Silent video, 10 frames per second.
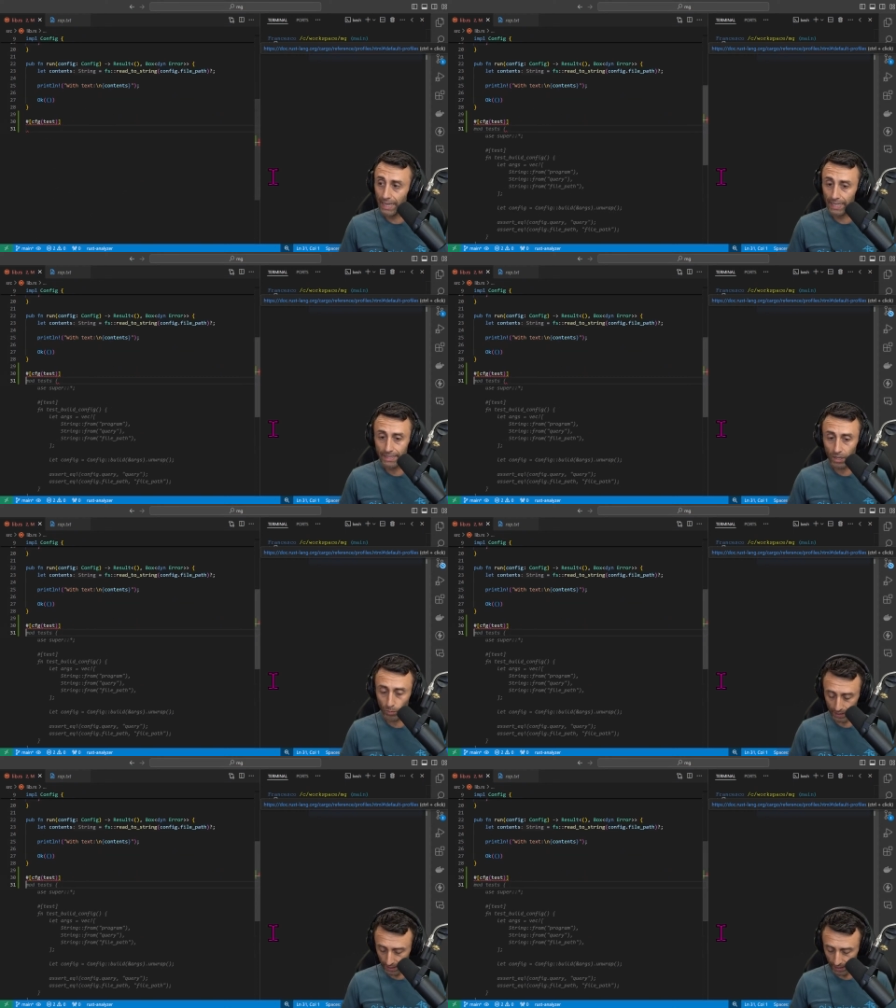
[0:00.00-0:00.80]
and then
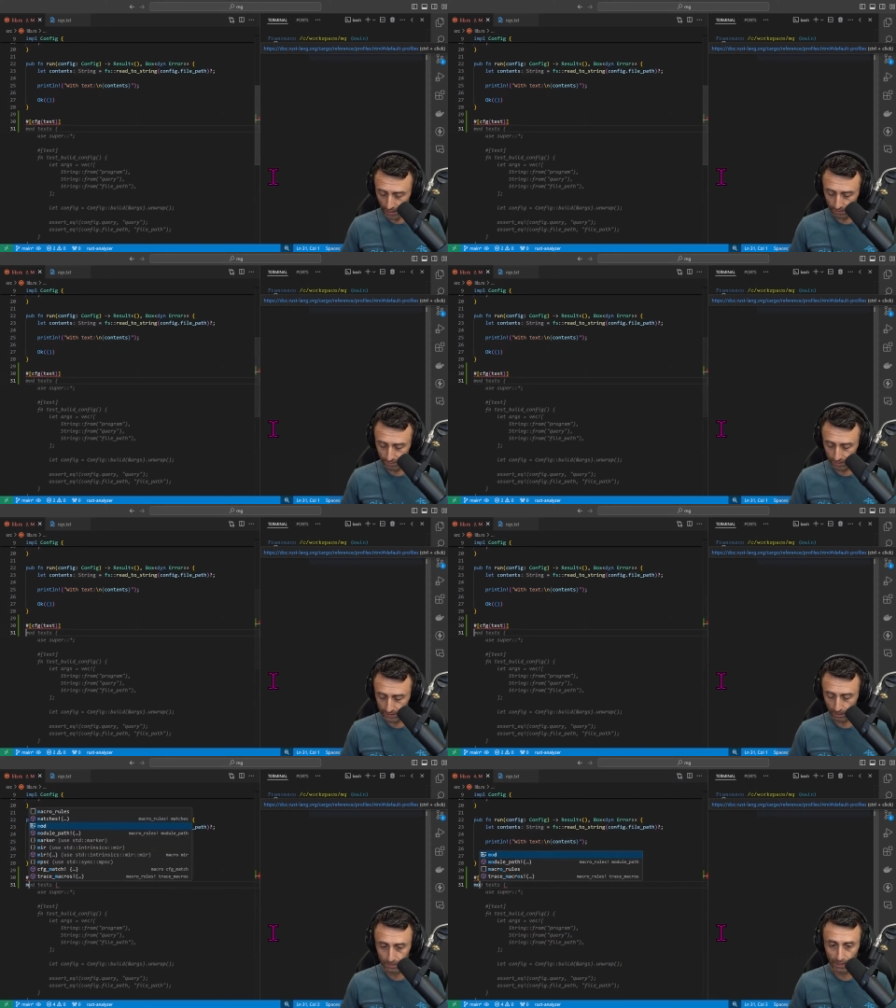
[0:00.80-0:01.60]
we can have
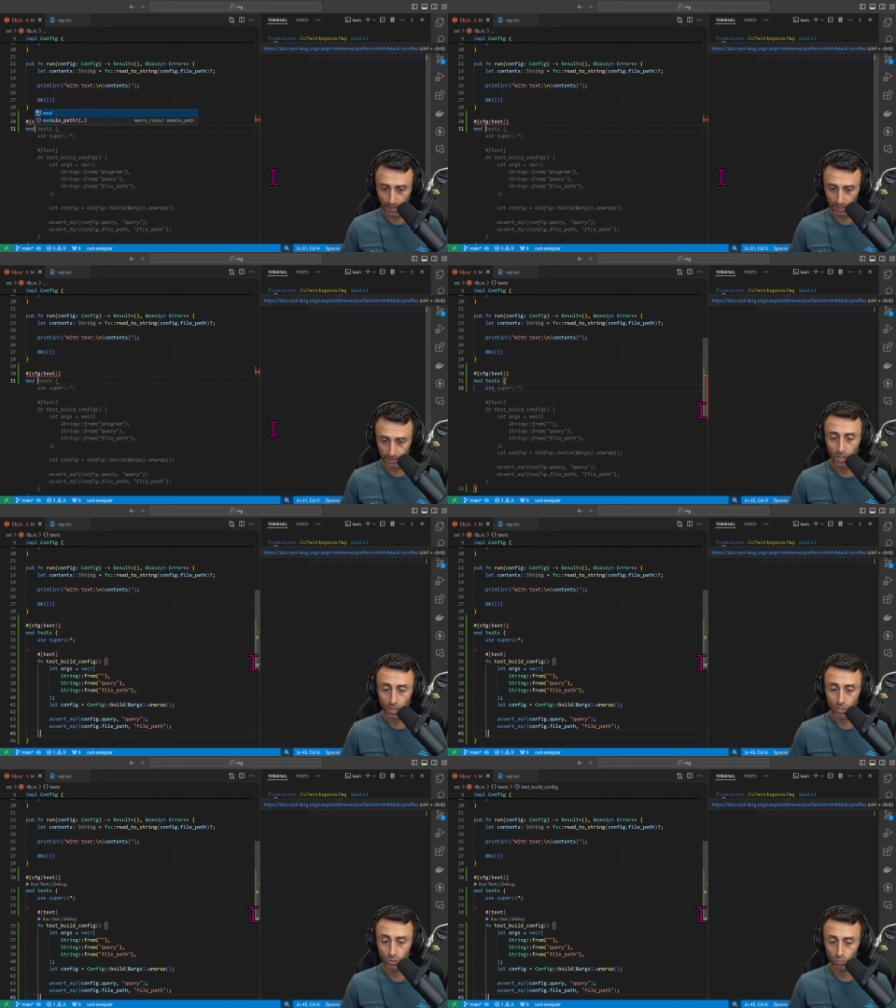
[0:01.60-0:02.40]
something like this,
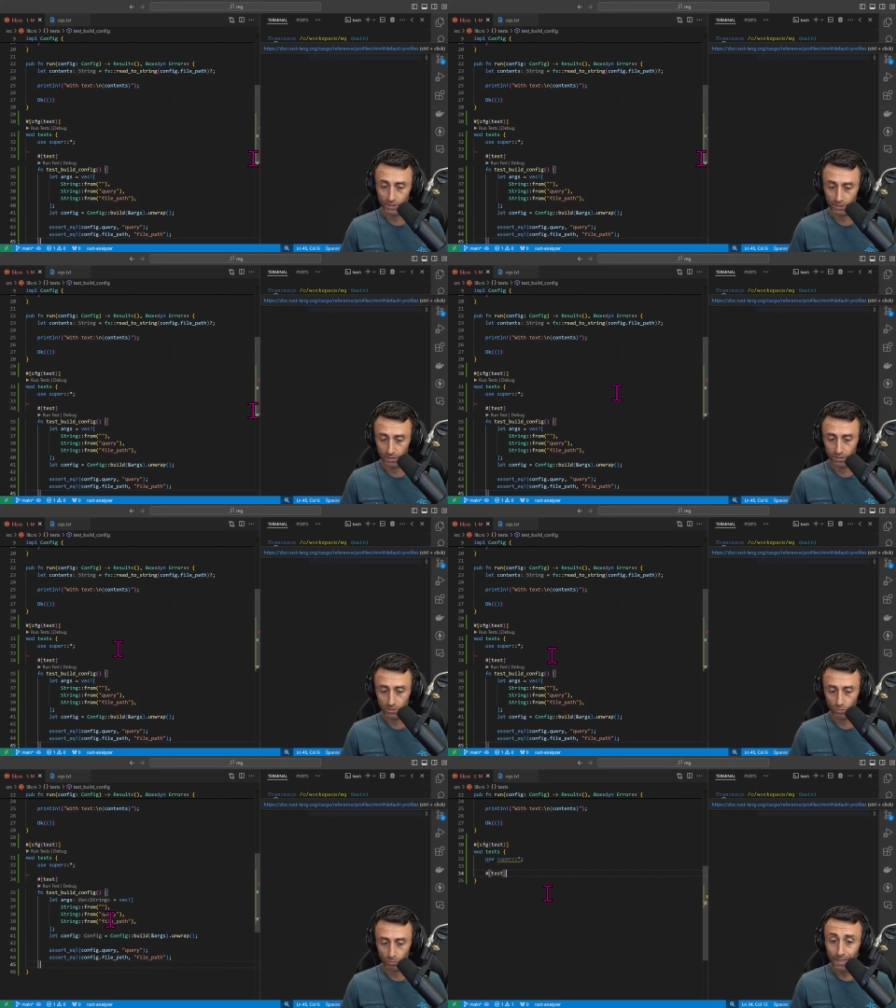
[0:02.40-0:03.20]
use
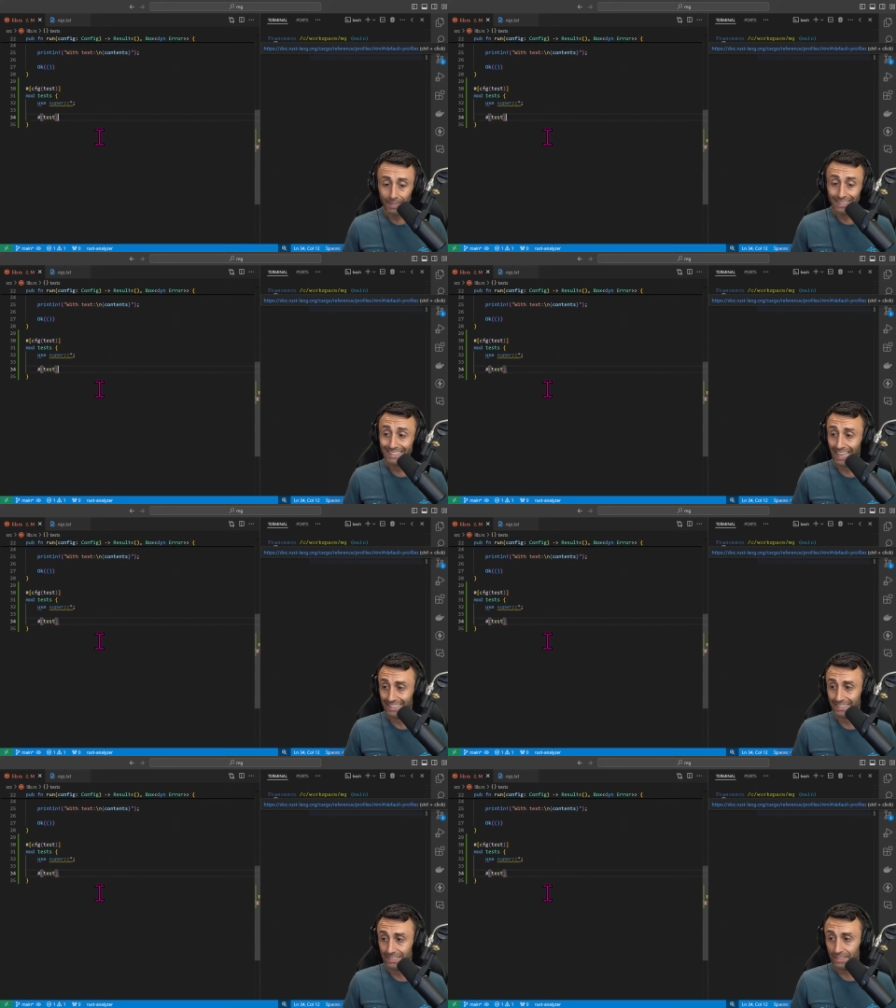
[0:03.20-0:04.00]
super
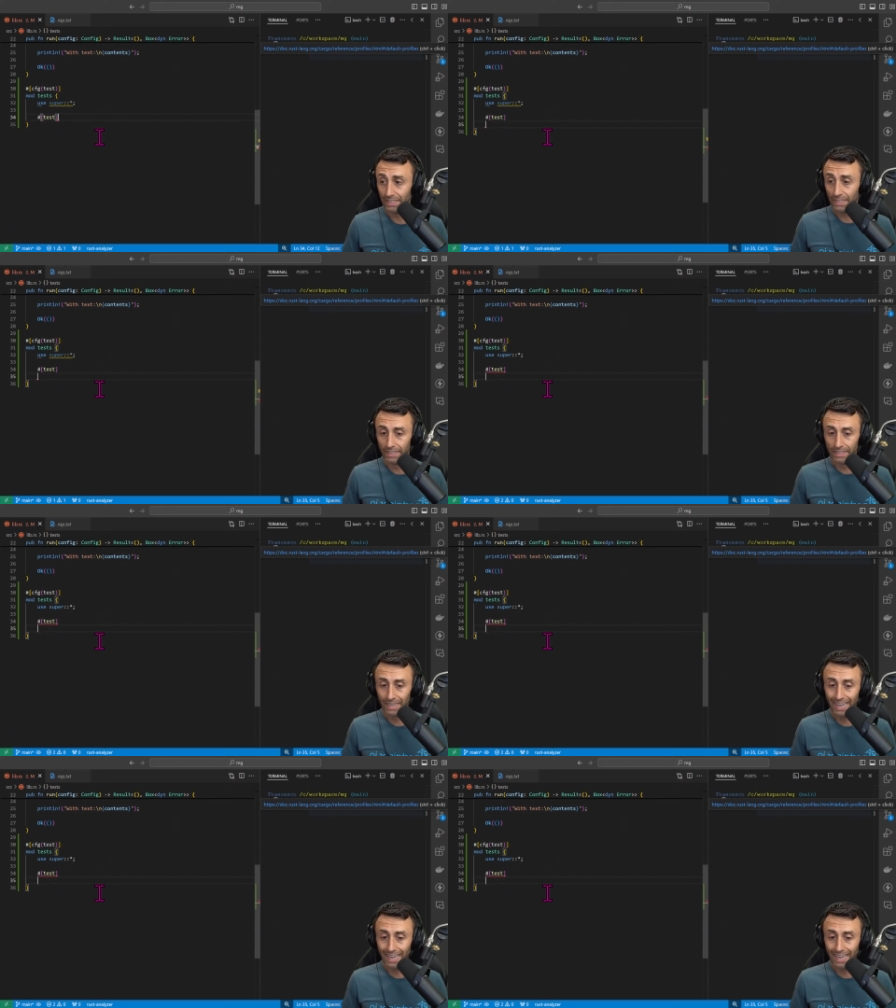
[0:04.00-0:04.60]
test here,